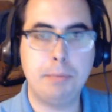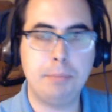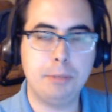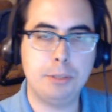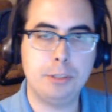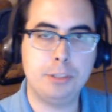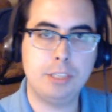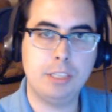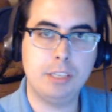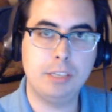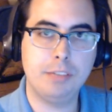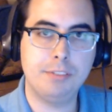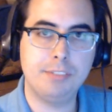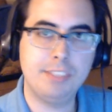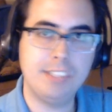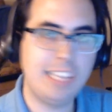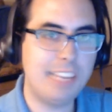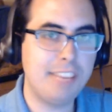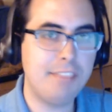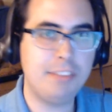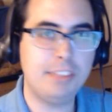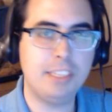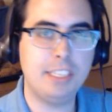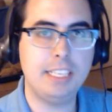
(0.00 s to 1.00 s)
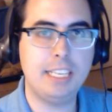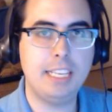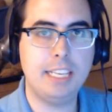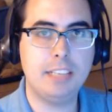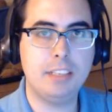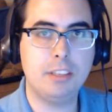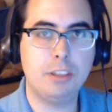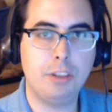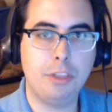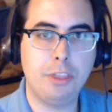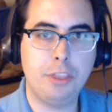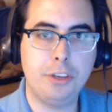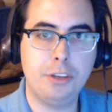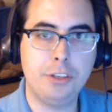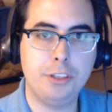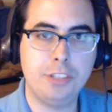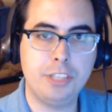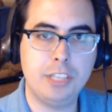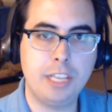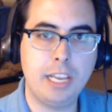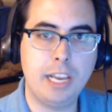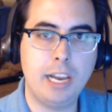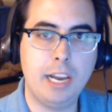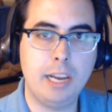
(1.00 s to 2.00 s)
prep yourself, save the date. On
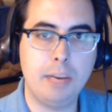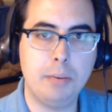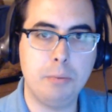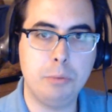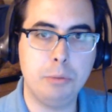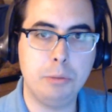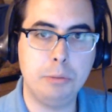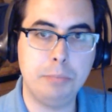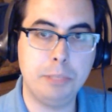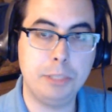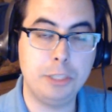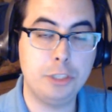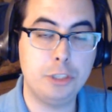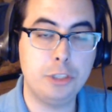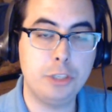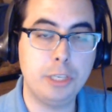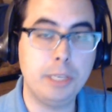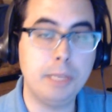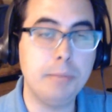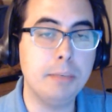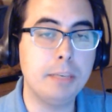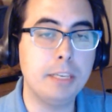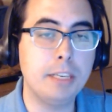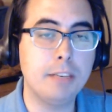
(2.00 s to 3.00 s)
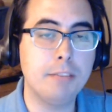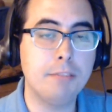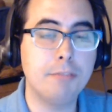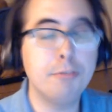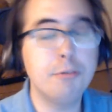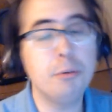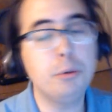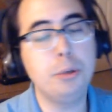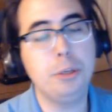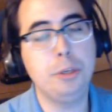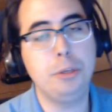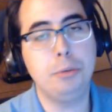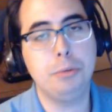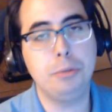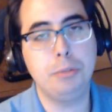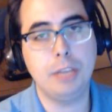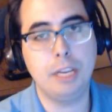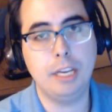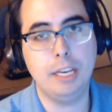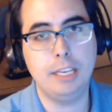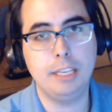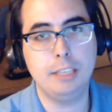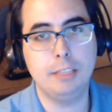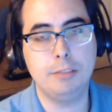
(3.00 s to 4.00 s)
Thursday I will be streaming for you
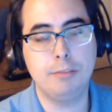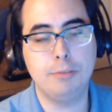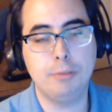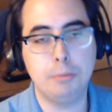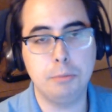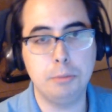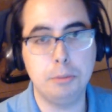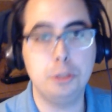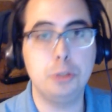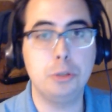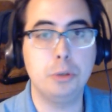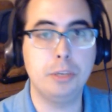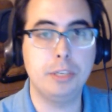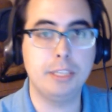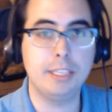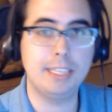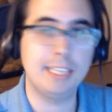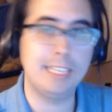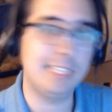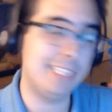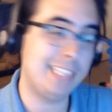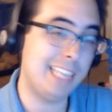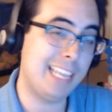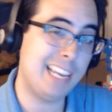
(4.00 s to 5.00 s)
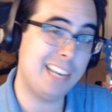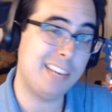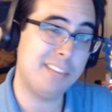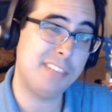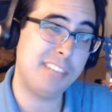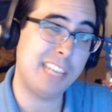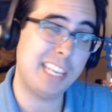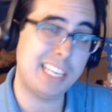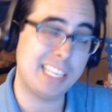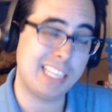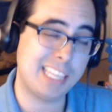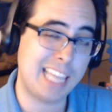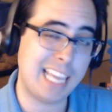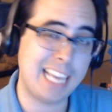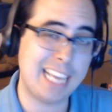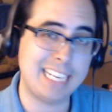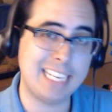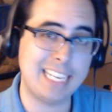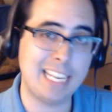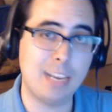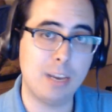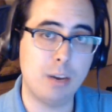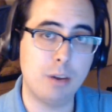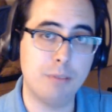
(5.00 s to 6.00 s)
guys for majority of that day. I've taken
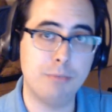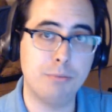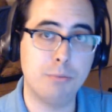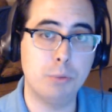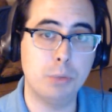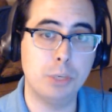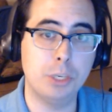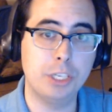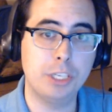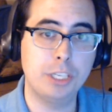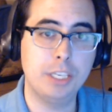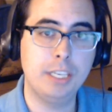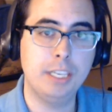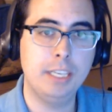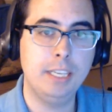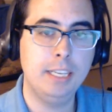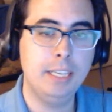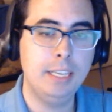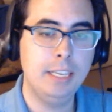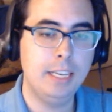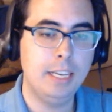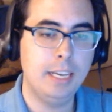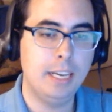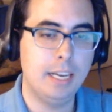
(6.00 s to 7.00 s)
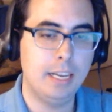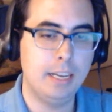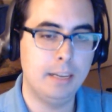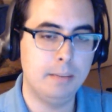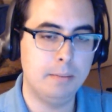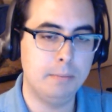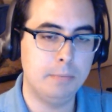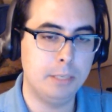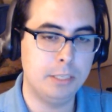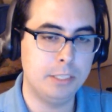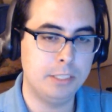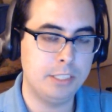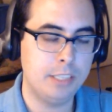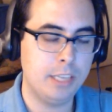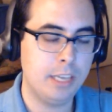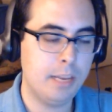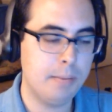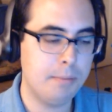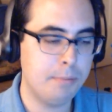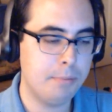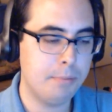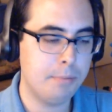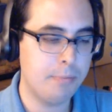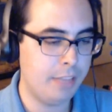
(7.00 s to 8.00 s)
that day off work. Um, on
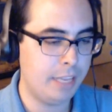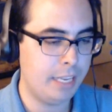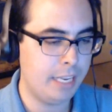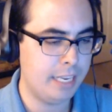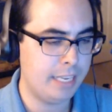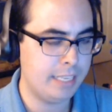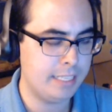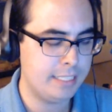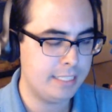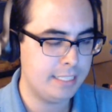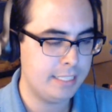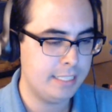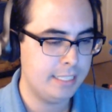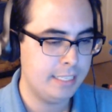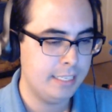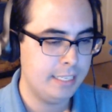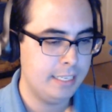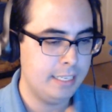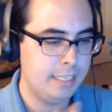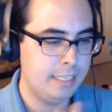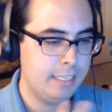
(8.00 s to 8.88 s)
top of that,